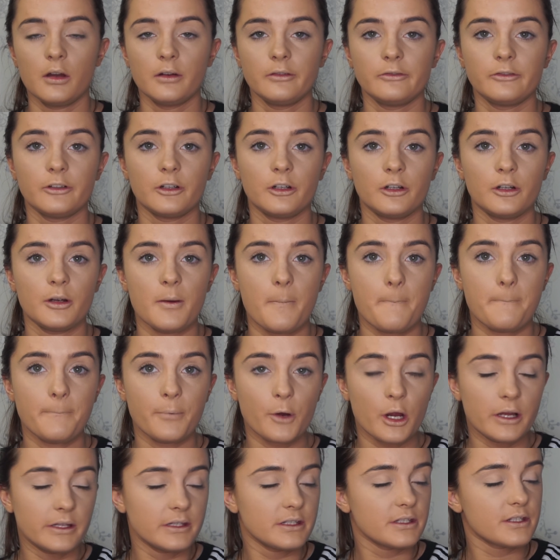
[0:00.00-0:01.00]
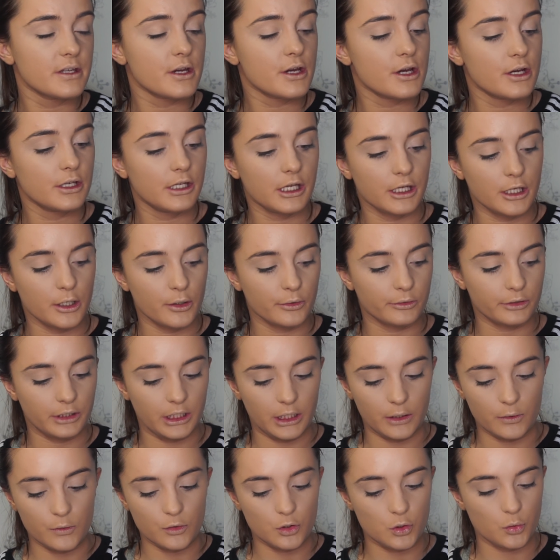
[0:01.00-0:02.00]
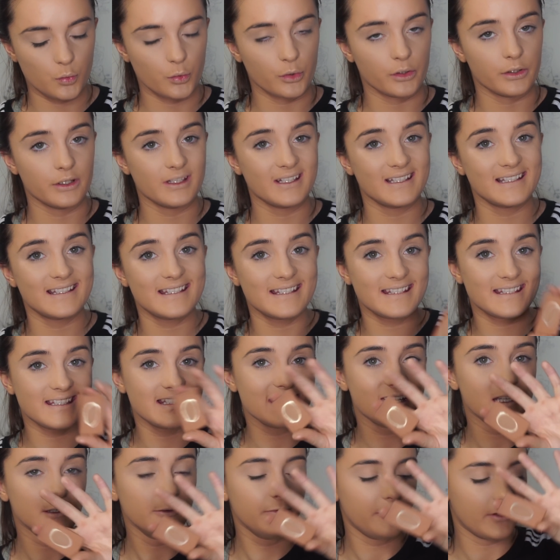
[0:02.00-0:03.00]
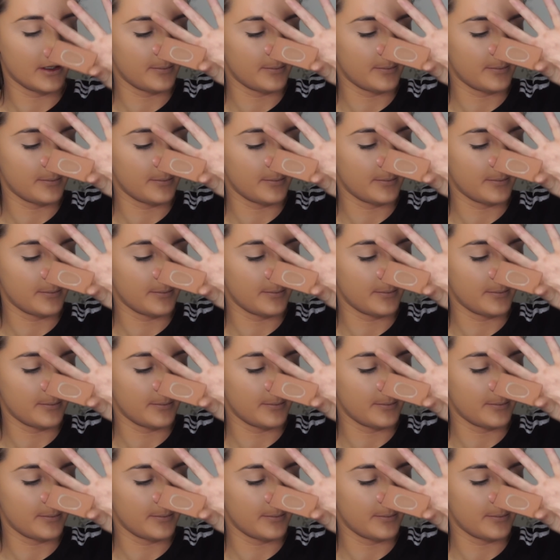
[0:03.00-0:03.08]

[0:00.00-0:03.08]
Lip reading: For bronzer, you know, the usual stuff.